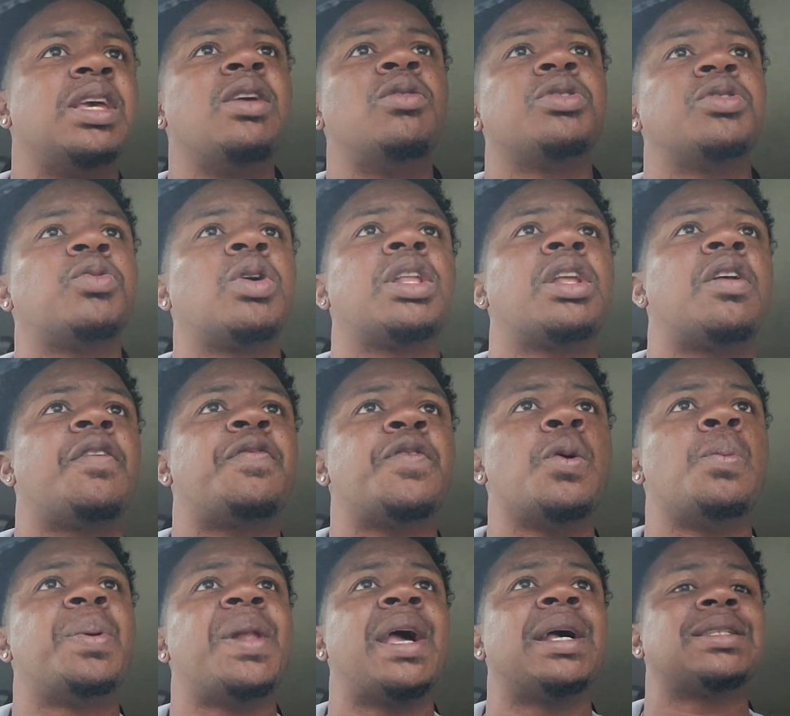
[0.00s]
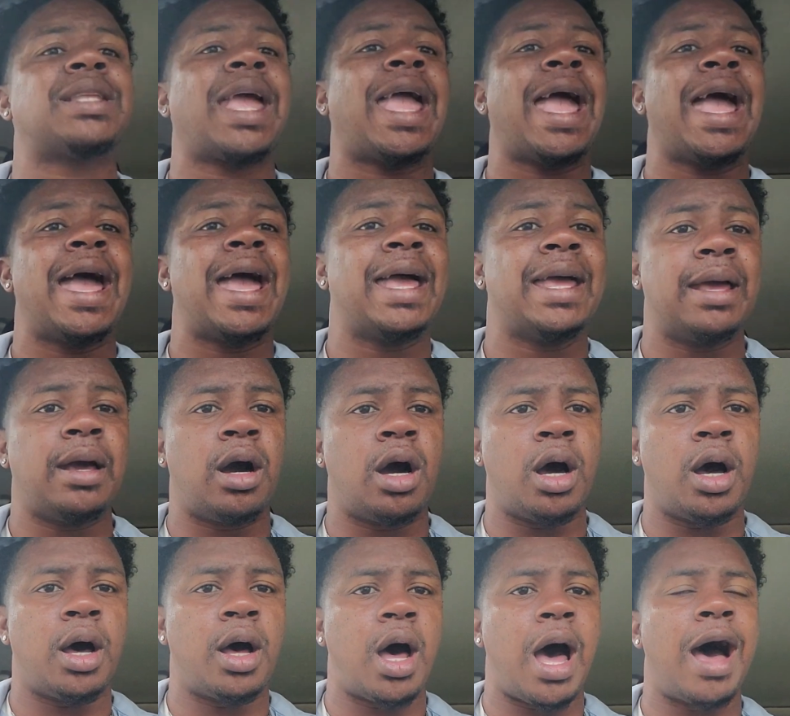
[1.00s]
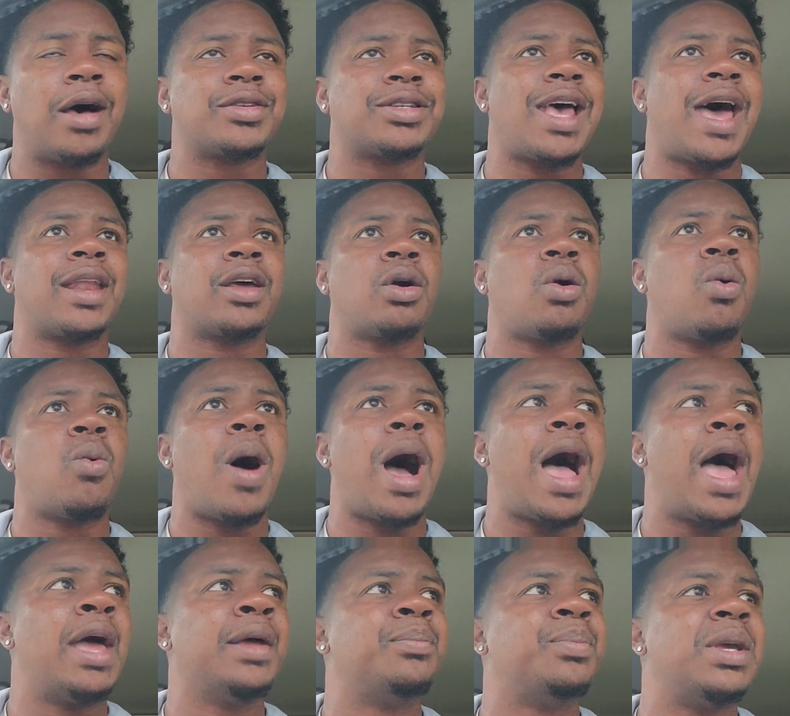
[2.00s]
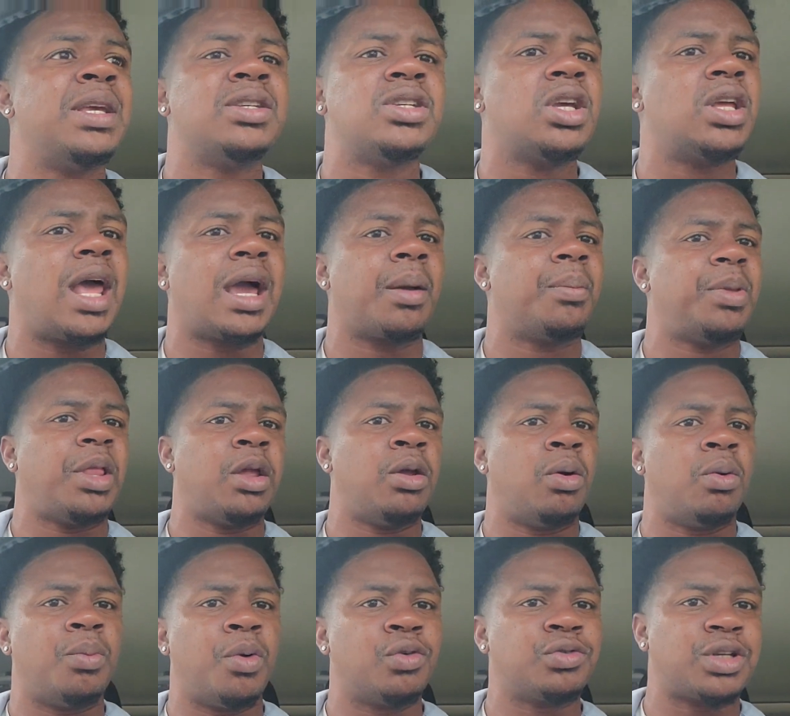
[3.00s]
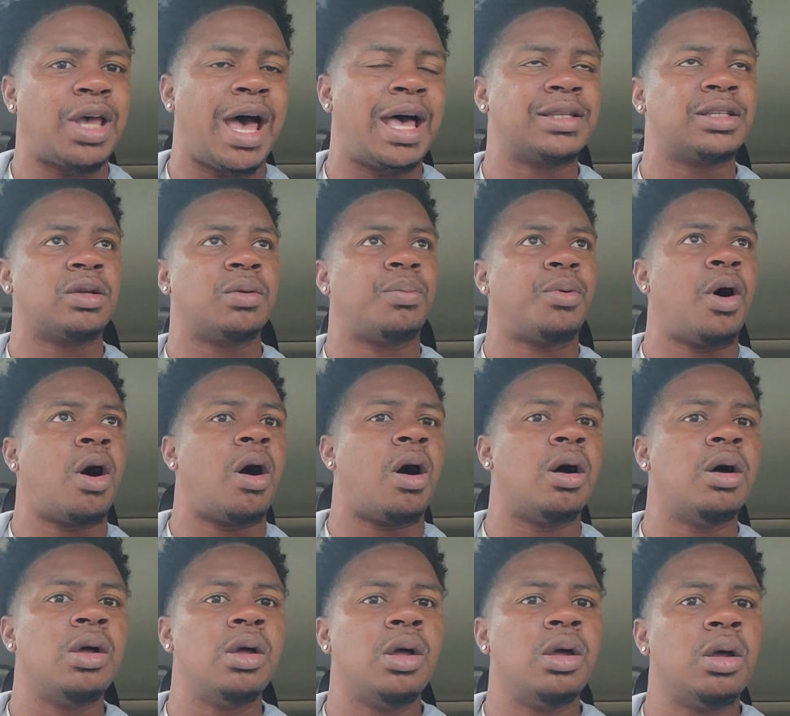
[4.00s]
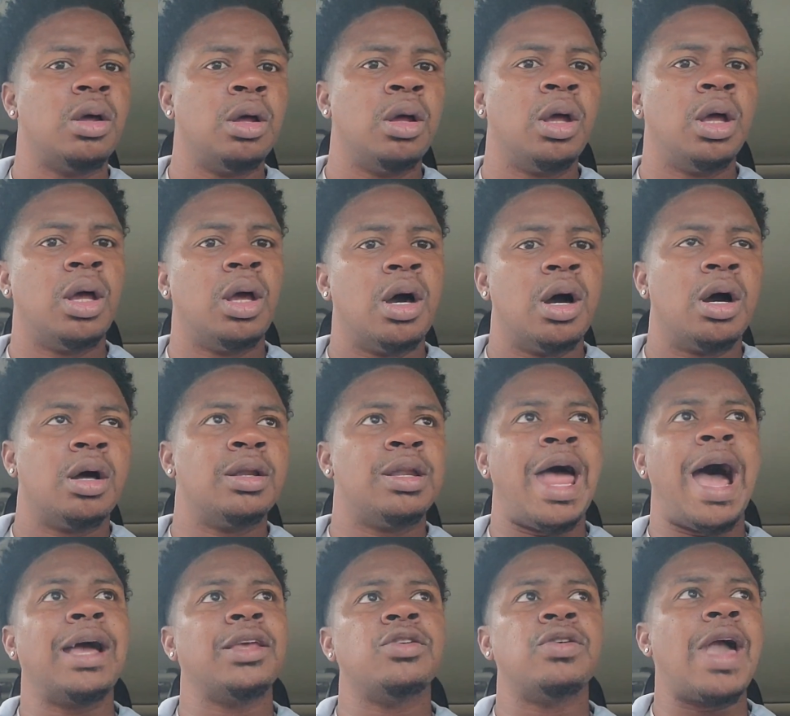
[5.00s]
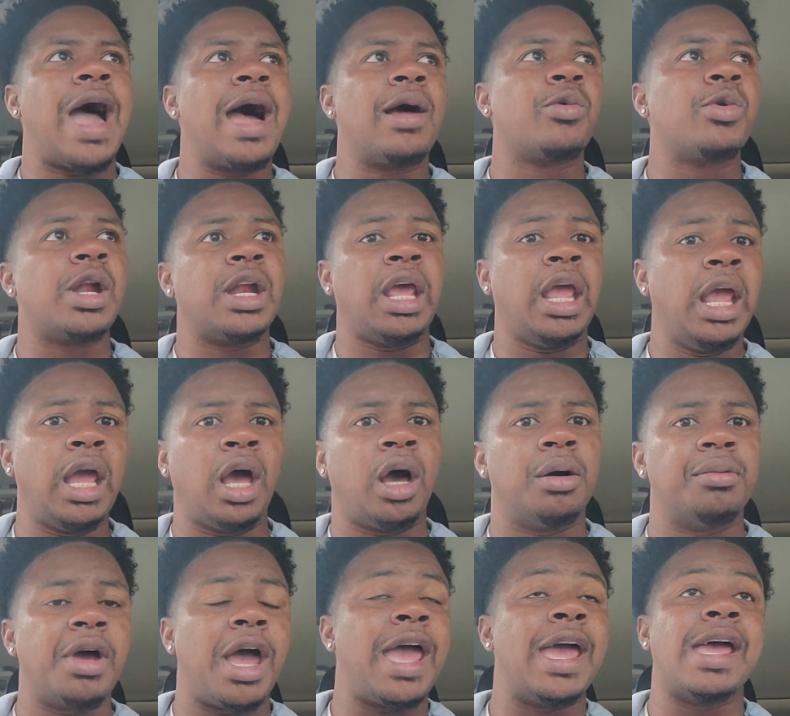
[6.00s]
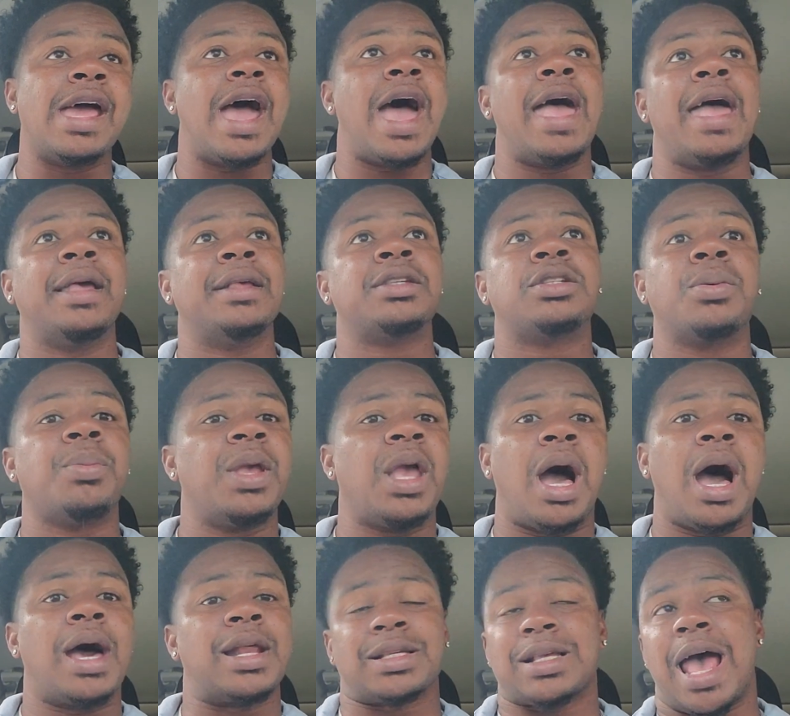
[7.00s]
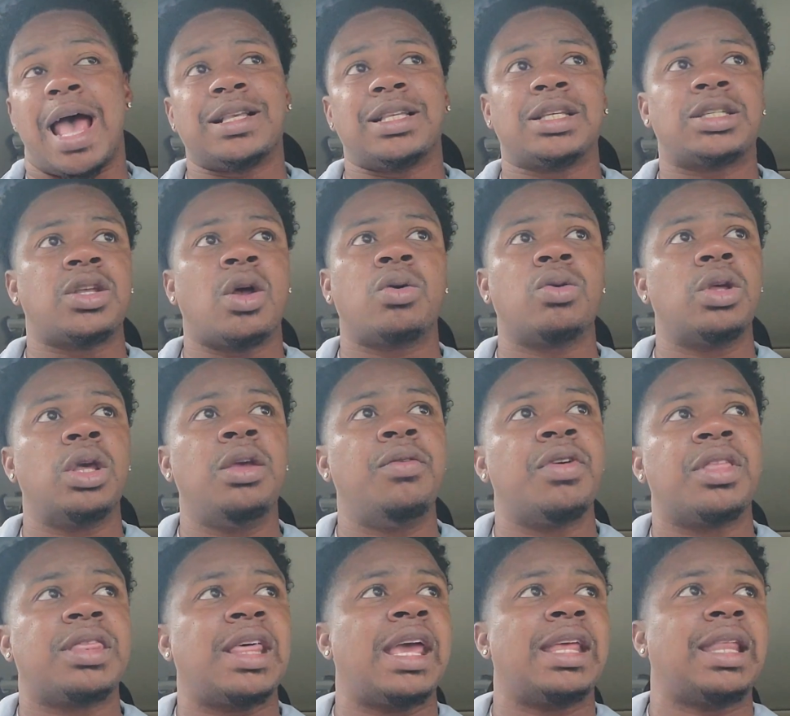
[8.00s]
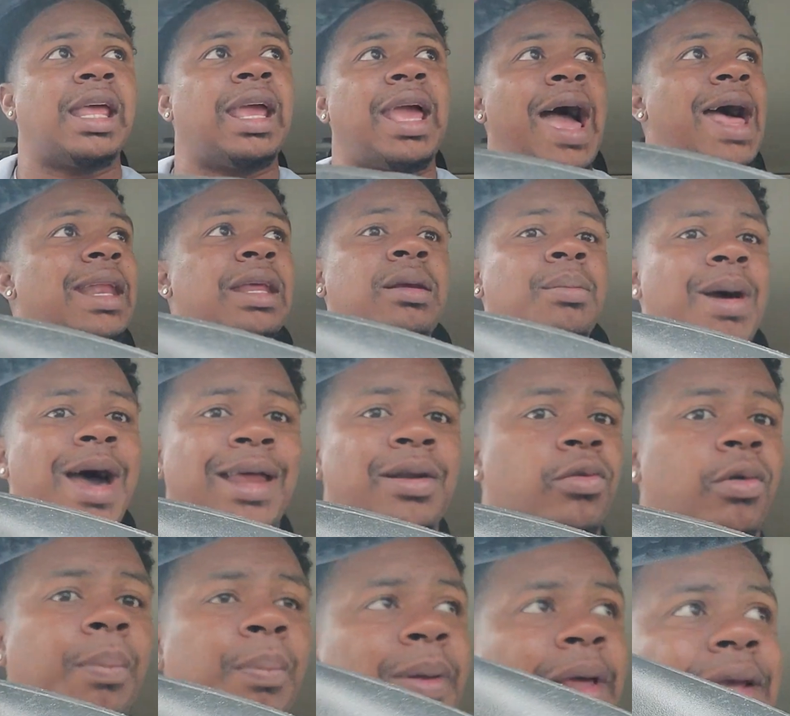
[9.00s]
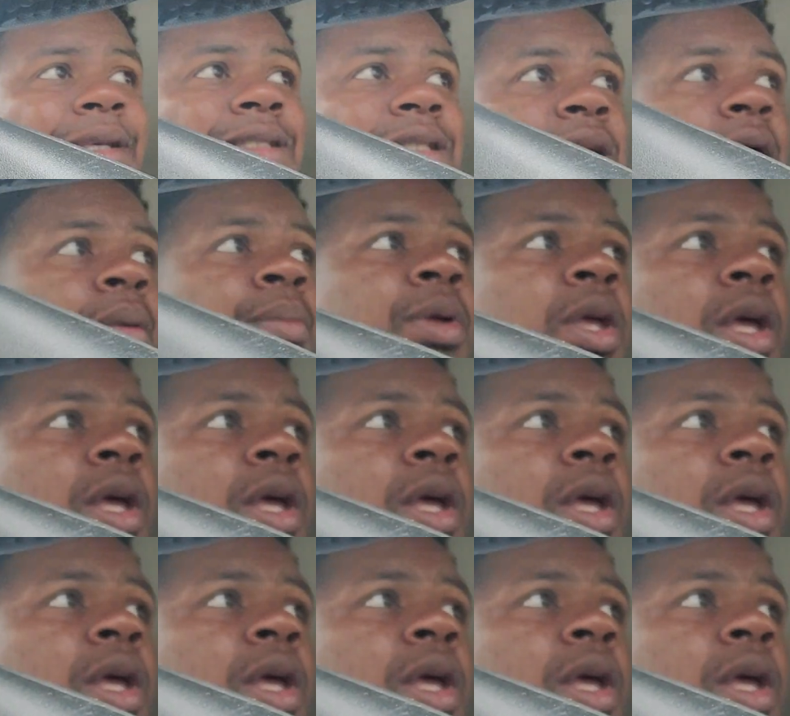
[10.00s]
He was one of the few players they had outside of Kawhi and PG that can play on both sides of the ball. Now you got rid of him, and to be honest, I just don't even think they got anybody to replace them.